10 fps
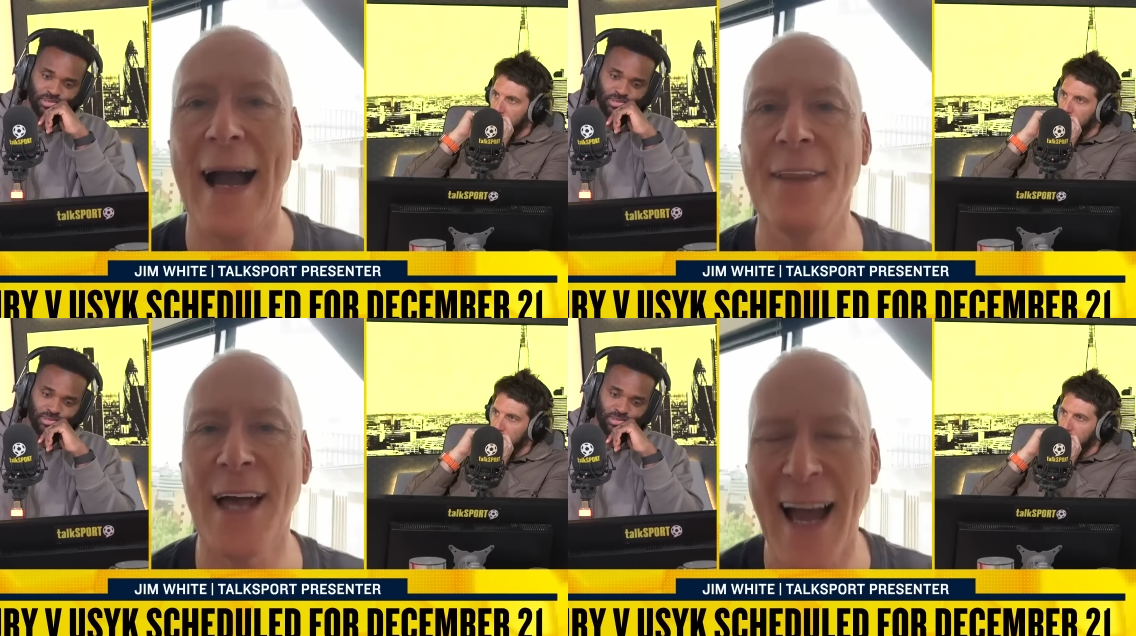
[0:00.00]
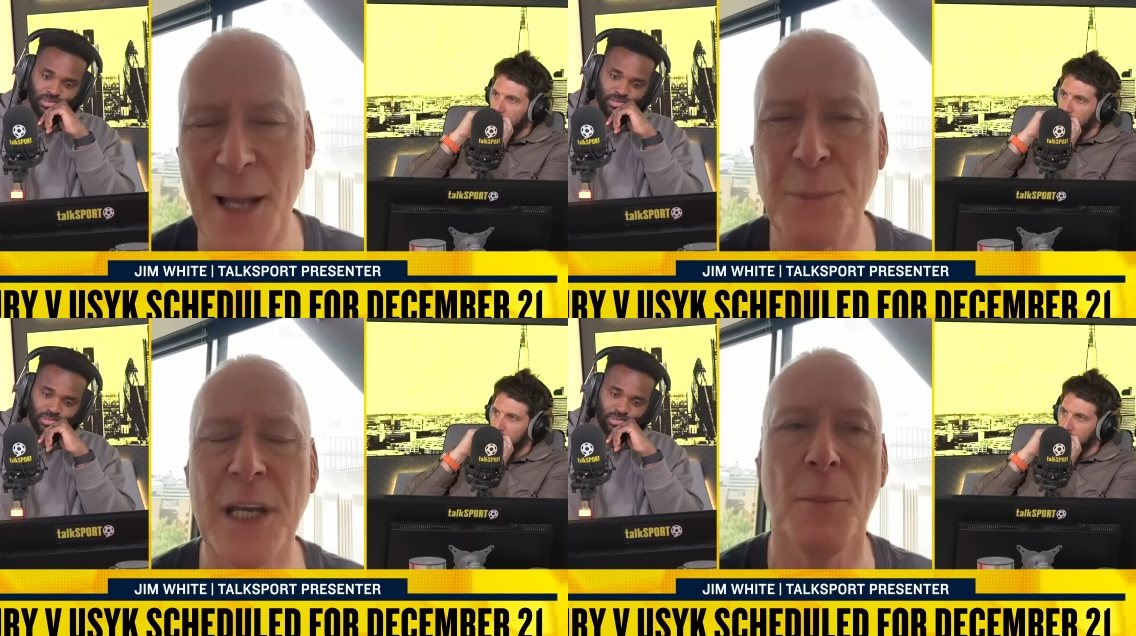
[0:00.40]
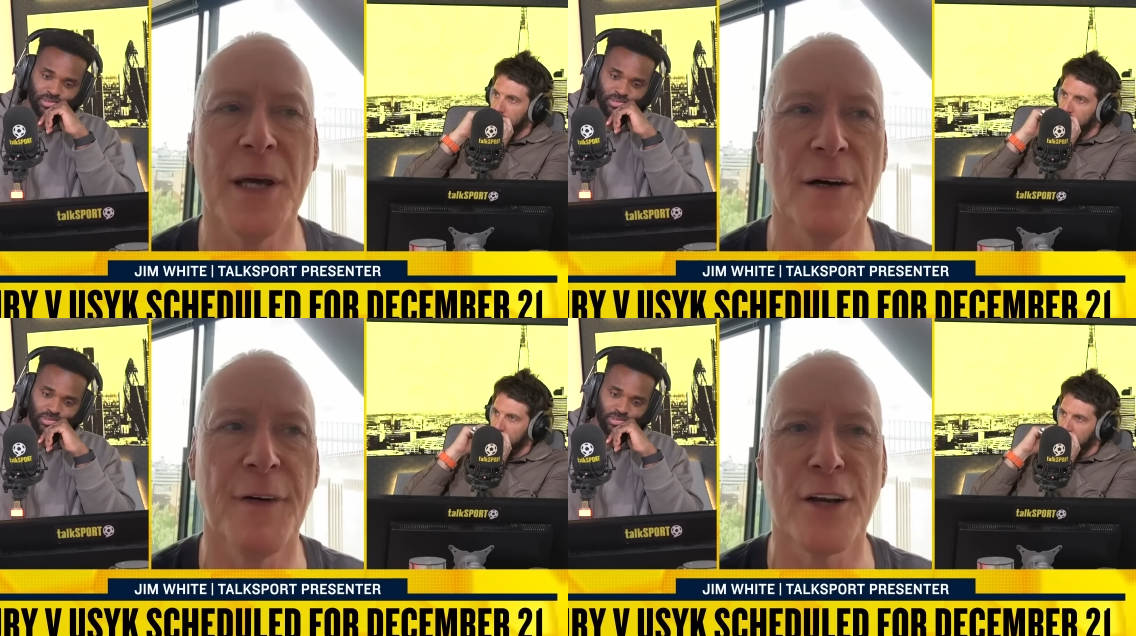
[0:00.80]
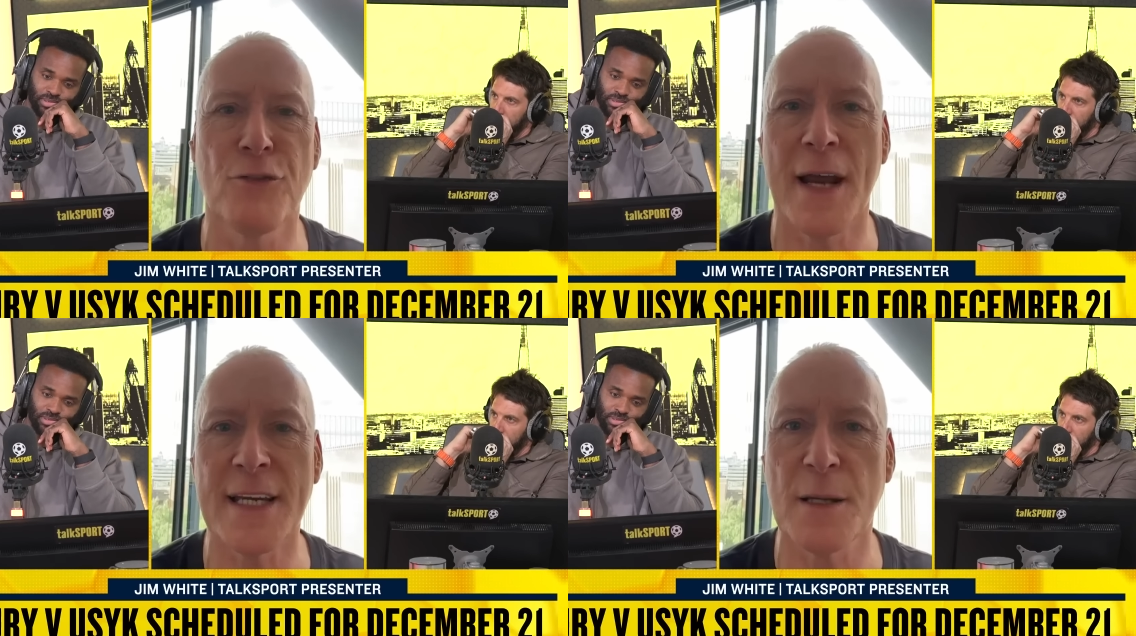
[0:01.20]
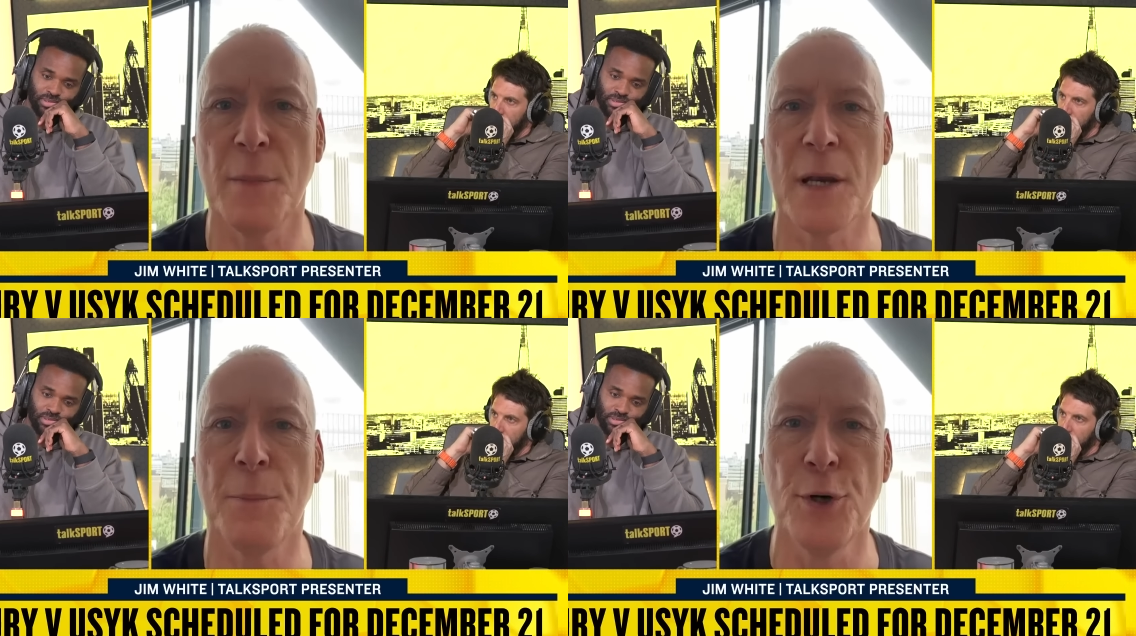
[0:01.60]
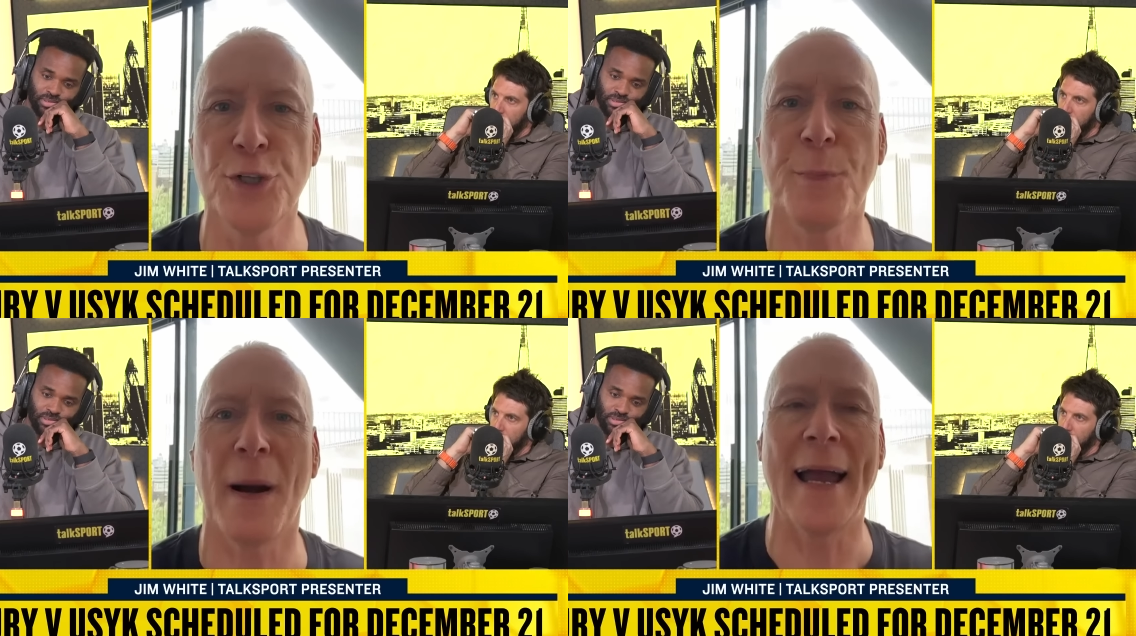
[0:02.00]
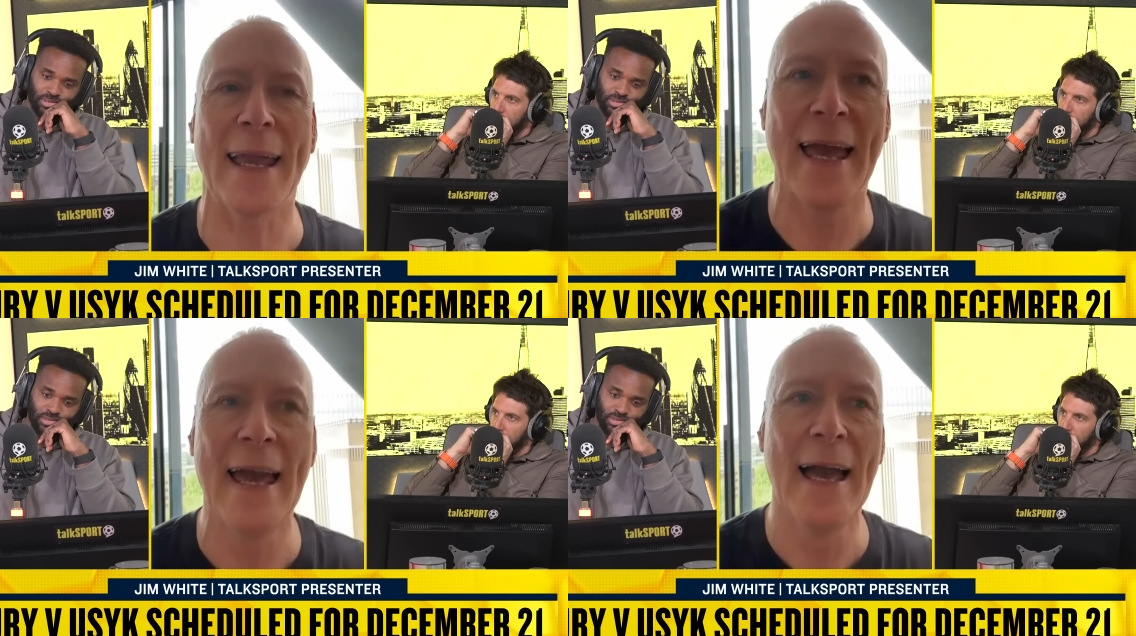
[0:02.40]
Speaker 1: And there had been a bit of unrest and a bit of pushback.